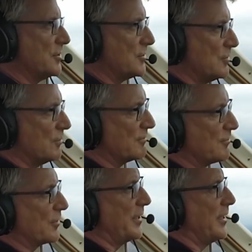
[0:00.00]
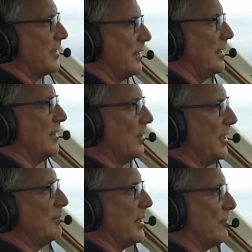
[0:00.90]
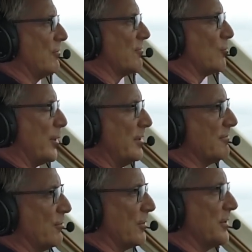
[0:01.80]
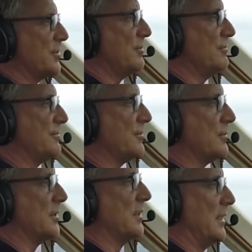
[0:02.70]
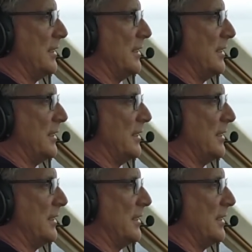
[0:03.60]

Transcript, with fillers: 2214 Yankee, inbound over the marina four two four.